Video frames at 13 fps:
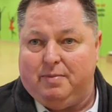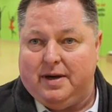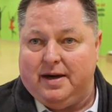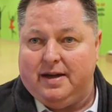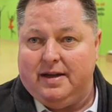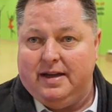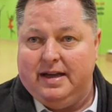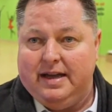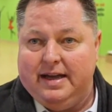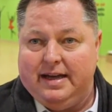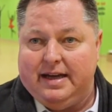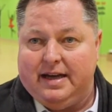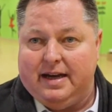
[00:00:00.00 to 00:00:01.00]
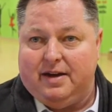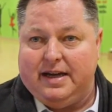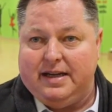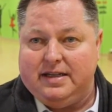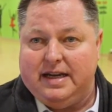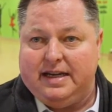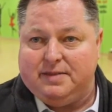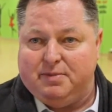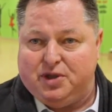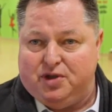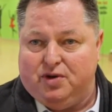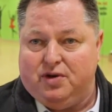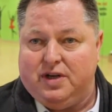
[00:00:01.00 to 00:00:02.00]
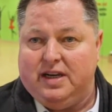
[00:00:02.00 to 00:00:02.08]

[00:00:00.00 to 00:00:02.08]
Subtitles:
but you know, he's matured.